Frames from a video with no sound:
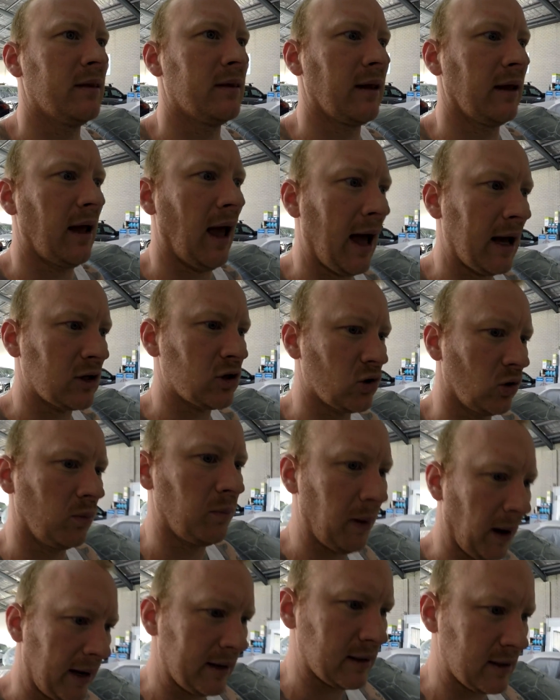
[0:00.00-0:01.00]
the actual
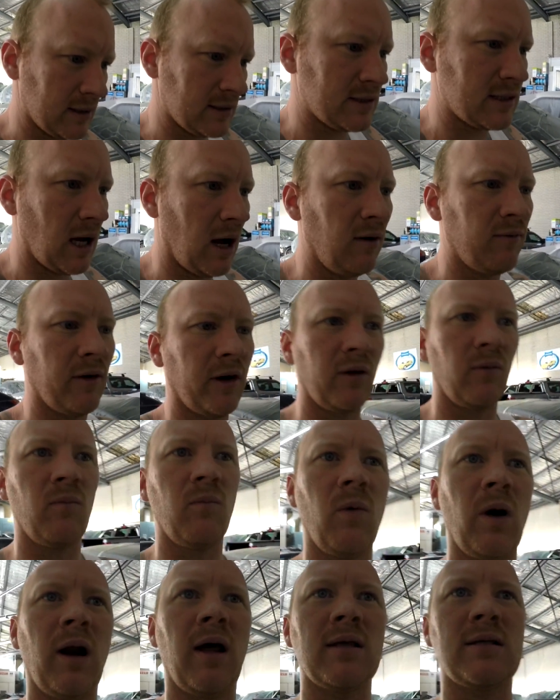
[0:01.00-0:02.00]
paint itself, and
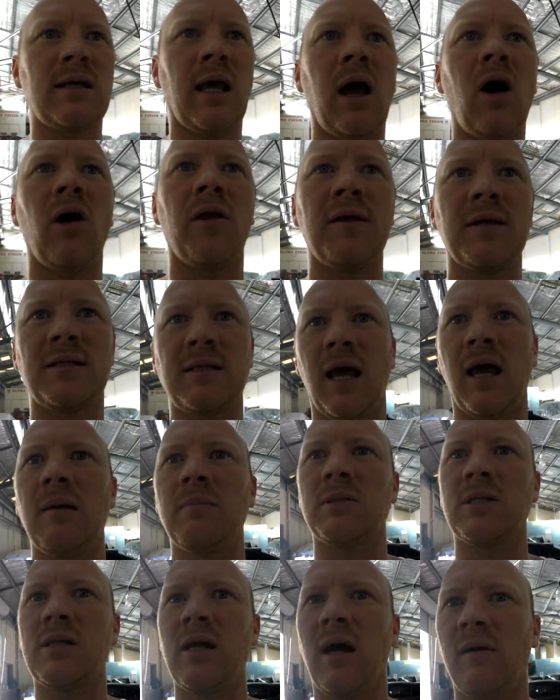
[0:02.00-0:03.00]
when I say the
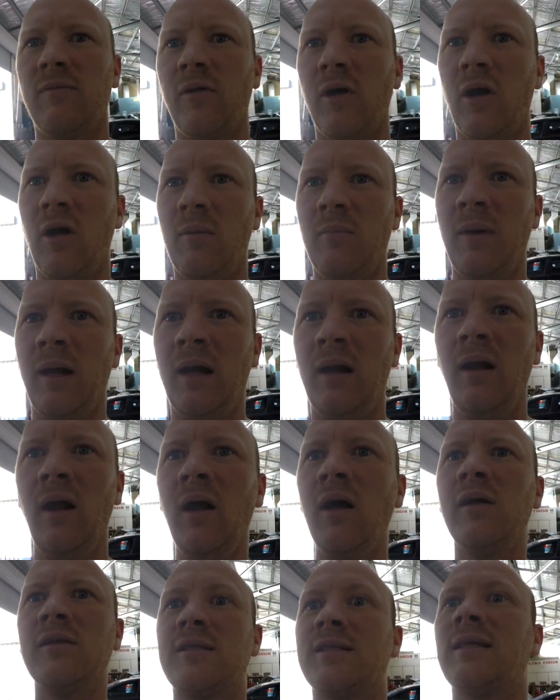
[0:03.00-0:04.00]
same stuff, I don't mean
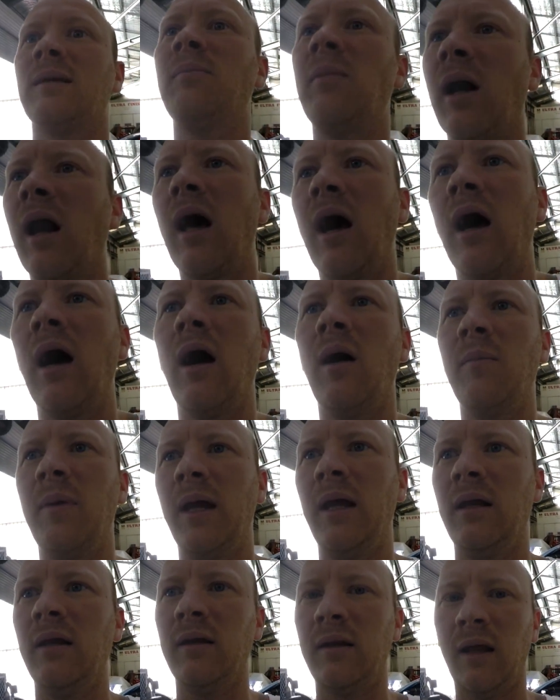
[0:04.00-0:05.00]
similar, I
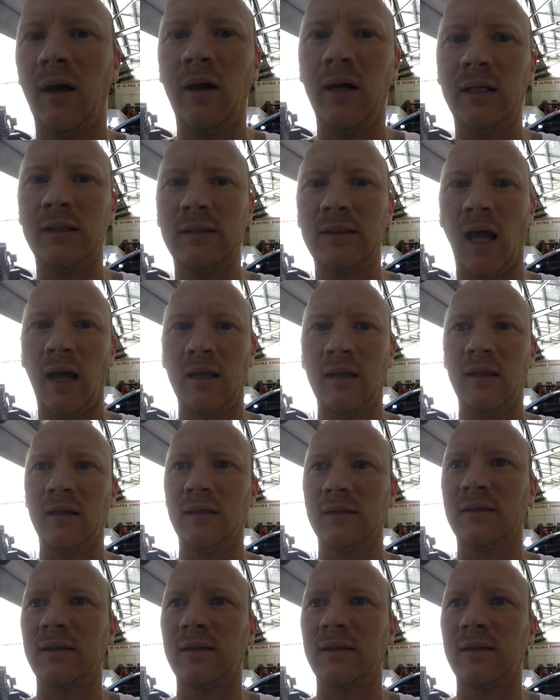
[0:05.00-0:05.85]
mean they're exactly the